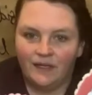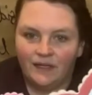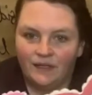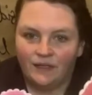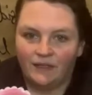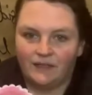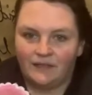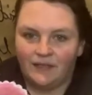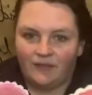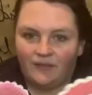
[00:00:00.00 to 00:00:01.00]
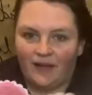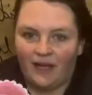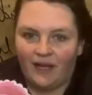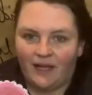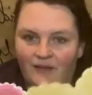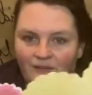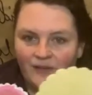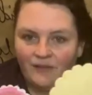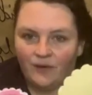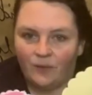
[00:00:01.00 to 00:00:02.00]
you can see 5
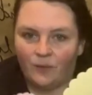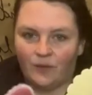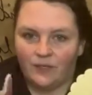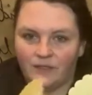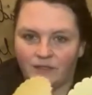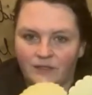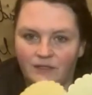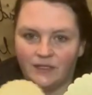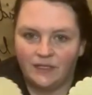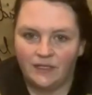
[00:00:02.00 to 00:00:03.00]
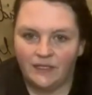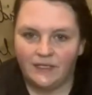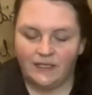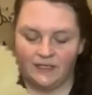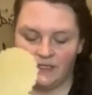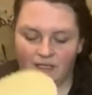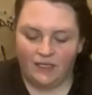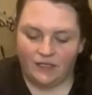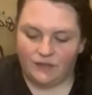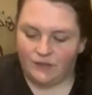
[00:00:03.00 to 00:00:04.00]
different ones.
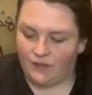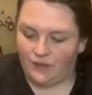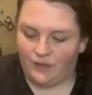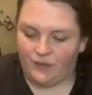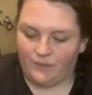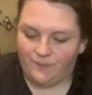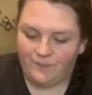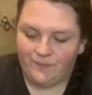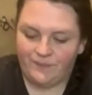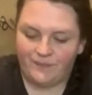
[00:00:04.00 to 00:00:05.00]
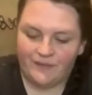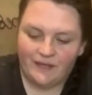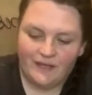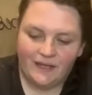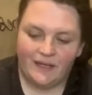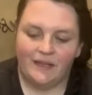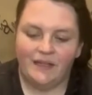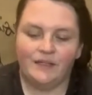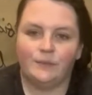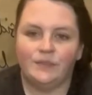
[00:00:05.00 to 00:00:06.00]
So
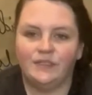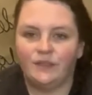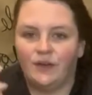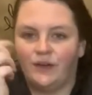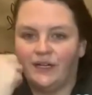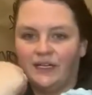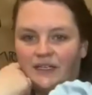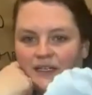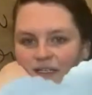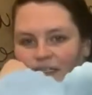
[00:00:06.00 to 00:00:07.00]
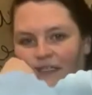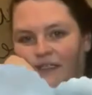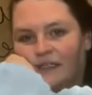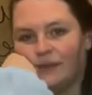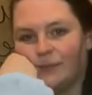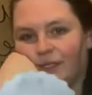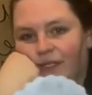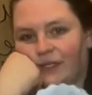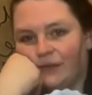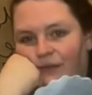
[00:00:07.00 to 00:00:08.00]
this one's already done. It's super
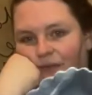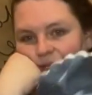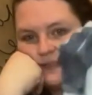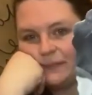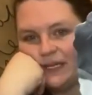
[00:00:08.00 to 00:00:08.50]
cute. That's my